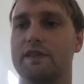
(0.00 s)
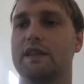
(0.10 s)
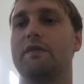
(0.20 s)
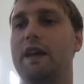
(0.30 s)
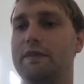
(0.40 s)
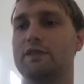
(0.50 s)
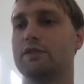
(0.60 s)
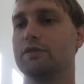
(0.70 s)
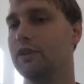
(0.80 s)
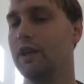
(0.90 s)
Instead of having
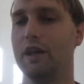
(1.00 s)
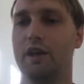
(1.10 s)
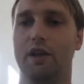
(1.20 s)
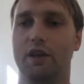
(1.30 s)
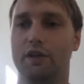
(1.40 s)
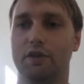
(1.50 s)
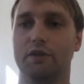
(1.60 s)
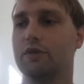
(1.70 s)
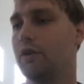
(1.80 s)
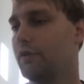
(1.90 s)
to
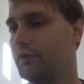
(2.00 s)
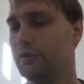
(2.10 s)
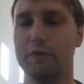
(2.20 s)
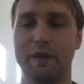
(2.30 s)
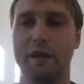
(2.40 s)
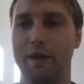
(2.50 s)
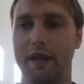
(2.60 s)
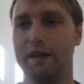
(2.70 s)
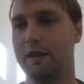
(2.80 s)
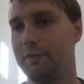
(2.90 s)
go through a
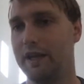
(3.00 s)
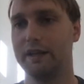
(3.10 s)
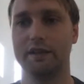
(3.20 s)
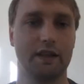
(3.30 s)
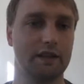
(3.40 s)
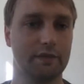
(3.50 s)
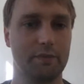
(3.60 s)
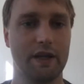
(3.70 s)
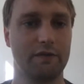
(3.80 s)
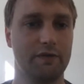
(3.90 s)
middleman and a bank and
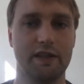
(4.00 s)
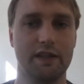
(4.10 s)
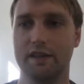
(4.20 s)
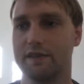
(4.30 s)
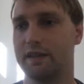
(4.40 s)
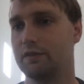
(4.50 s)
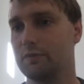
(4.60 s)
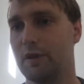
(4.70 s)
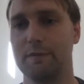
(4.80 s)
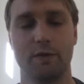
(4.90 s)
pay fees and
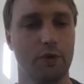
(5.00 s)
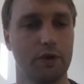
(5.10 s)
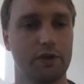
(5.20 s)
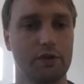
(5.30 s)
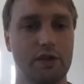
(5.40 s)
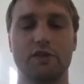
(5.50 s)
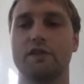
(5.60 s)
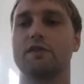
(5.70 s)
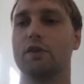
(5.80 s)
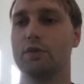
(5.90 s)
do paperwork, you can
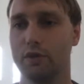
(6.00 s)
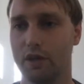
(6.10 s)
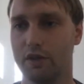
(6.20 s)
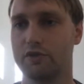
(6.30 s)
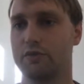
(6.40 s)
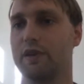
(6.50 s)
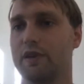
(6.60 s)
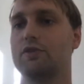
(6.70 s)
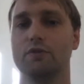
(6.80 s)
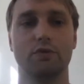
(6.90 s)
just go
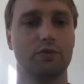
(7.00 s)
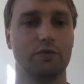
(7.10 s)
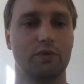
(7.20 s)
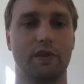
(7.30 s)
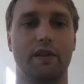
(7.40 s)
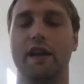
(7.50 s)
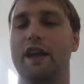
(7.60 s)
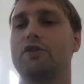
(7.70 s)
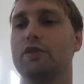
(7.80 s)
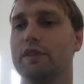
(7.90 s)
straight to
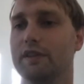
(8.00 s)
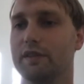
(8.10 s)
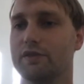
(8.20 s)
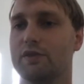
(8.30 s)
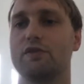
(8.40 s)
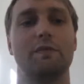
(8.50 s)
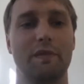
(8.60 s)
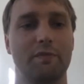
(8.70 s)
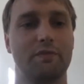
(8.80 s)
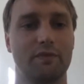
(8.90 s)
actually the system
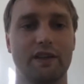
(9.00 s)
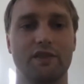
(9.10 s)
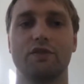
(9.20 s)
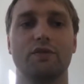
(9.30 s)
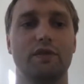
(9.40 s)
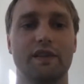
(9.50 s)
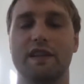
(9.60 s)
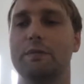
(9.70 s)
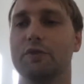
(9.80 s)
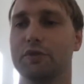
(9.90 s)
that is
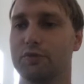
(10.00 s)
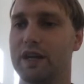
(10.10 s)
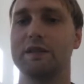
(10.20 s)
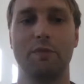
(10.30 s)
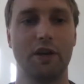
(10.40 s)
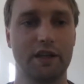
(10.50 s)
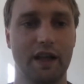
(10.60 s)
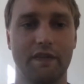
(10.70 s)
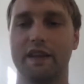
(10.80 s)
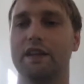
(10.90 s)
able to create the money
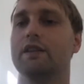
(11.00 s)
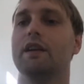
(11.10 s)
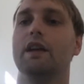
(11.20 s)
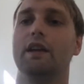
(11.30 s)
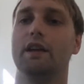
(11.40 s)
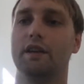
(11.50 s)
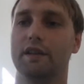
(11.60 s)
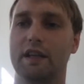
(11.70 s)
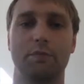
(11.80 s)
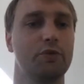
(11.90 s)
and then
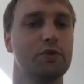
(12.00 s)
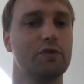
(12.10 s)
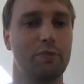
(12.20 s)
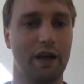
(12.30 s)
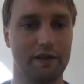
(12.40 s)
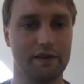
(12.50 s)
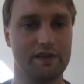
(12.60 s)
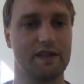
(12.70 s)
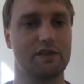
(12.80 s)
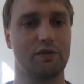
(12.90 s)
get approved by the
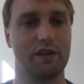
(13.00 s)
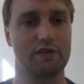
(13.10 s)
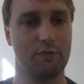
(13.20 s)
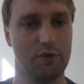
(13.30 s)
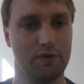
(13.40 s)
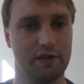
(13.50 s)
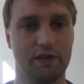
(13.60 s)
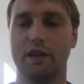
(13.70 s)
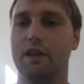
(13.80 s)
decentralized community,